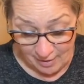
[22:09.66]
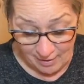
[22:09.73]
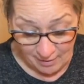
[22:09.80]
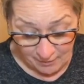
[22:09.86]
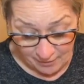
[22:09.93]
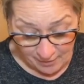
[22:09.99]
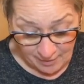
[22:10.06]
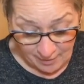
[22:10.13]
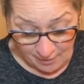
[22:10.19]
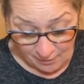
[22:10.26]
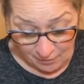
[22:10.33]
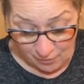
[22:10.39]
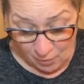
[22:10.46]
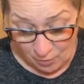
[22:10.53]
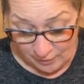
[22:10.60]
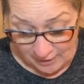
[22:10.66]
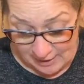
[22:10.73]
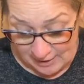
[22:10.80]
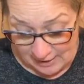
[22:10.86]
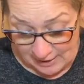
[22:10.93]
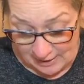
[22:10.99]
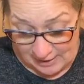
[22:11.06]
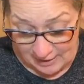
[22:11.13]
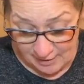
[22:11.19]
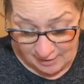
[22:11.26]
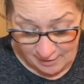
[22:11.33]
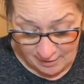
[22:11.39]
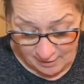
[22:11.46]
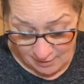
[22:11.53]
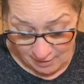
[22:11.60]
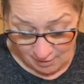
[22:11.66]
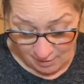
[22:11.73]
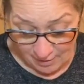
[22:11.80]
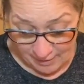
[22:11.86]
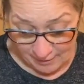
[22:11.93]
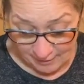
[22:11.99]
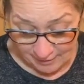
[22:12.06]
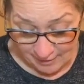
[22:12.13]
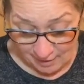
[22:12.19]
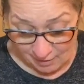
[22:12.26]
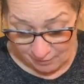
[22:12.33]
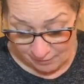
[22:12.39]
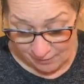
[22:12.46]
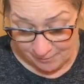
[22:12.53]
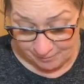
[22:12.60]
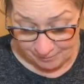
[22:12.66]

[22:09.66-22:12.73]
of folding in on itself,